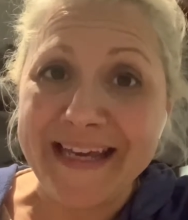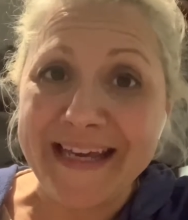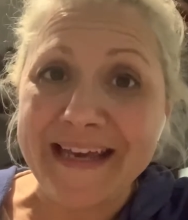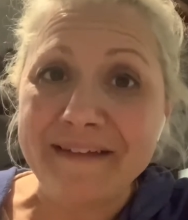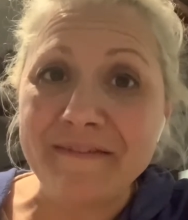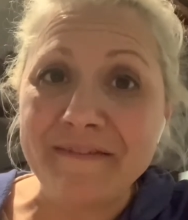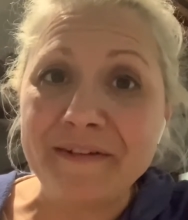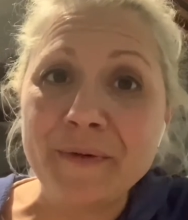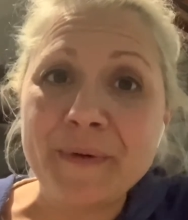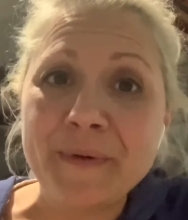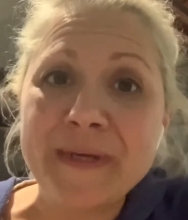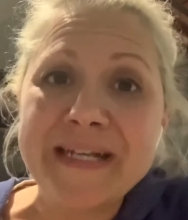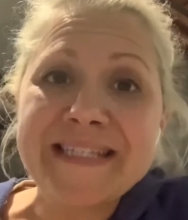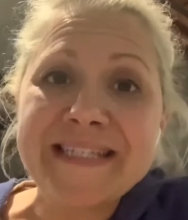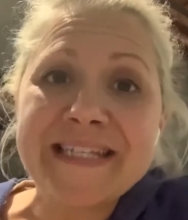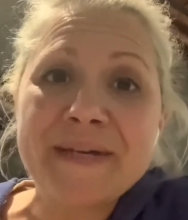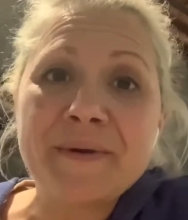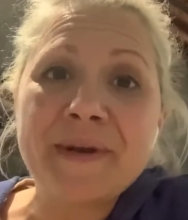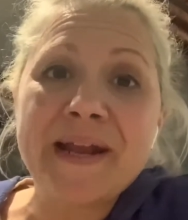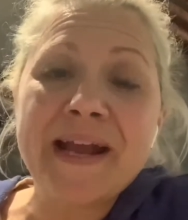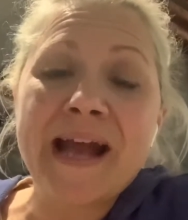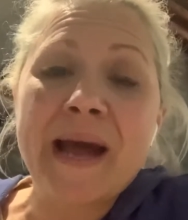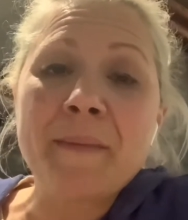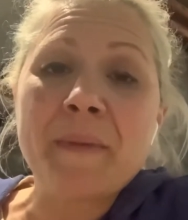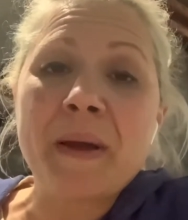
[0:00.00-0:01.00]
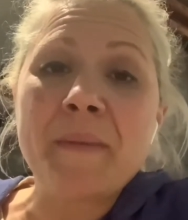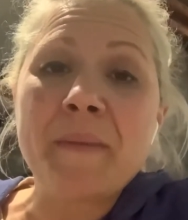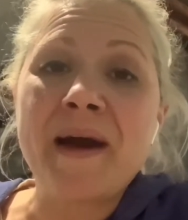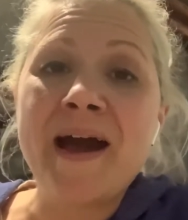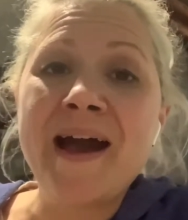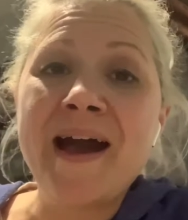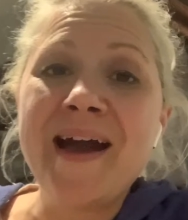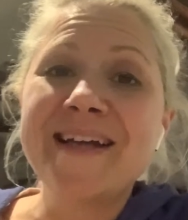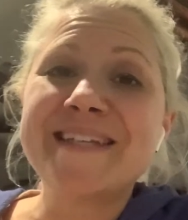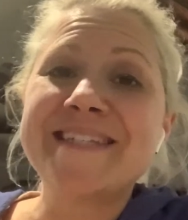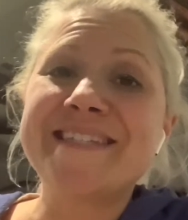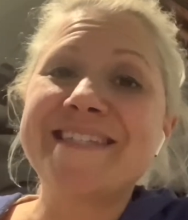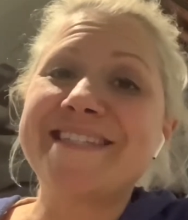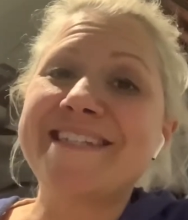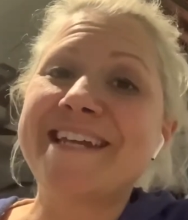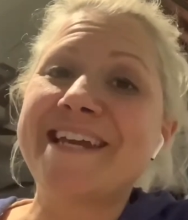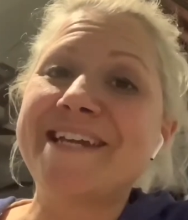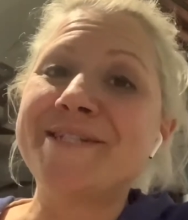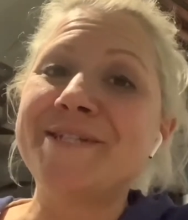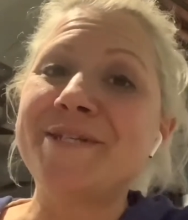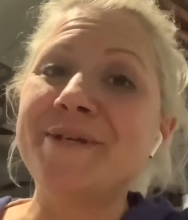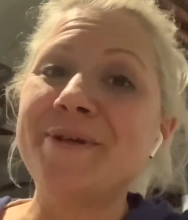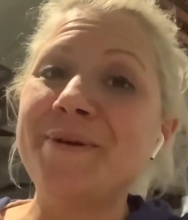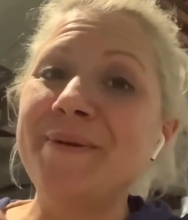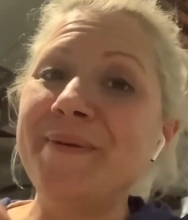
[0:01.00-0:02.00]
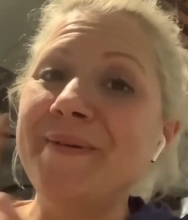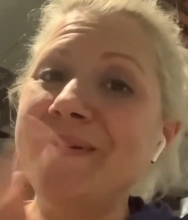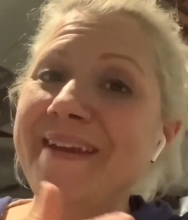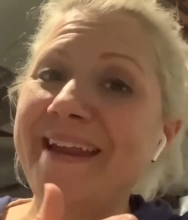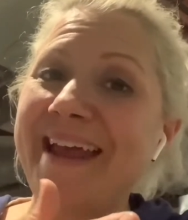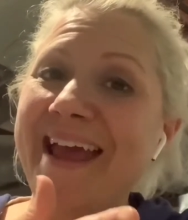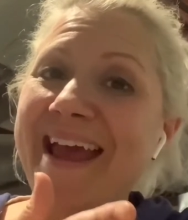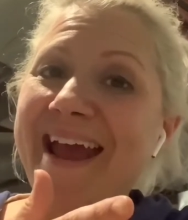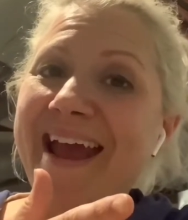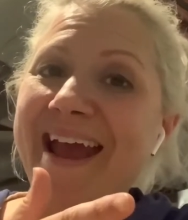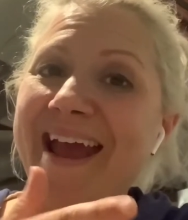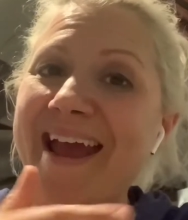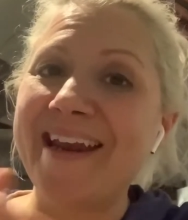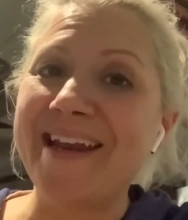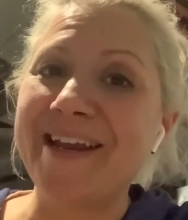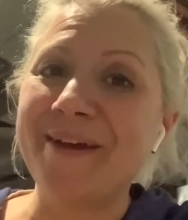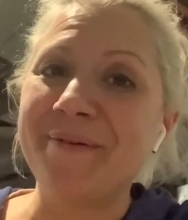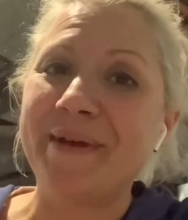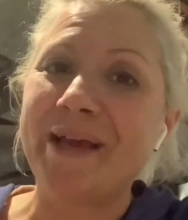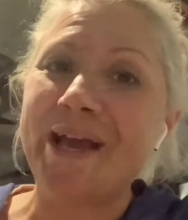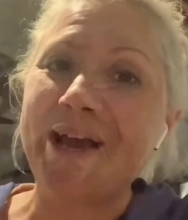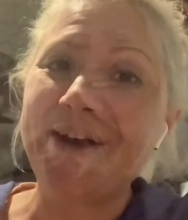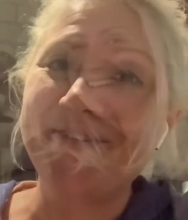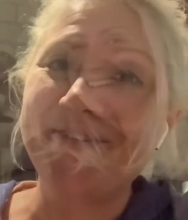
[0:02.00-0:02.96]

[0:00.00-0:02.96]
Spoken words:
If you want to see what I got in my box, stay tuned. And here we go.